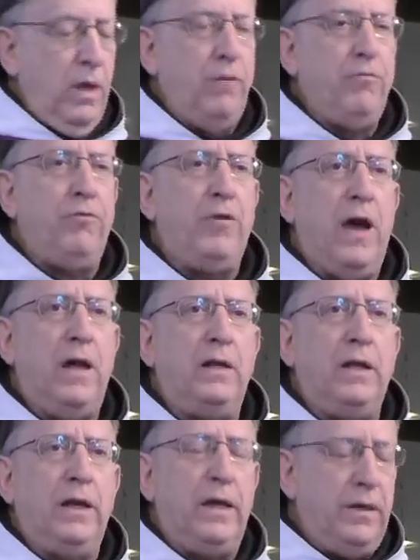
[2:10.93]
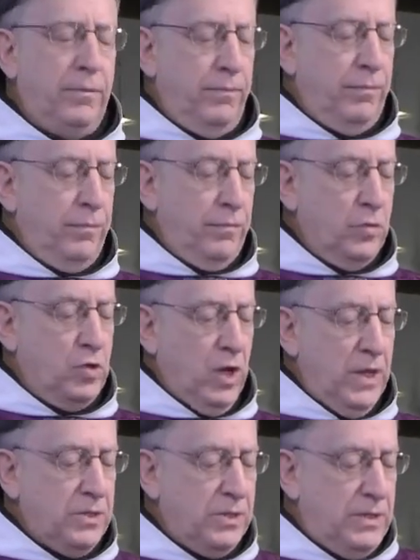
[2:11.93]
And finally,
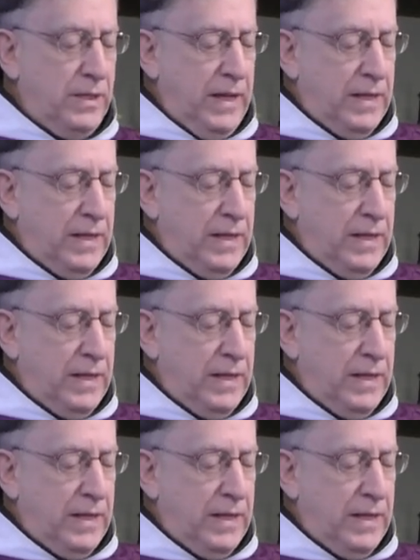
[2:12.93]
just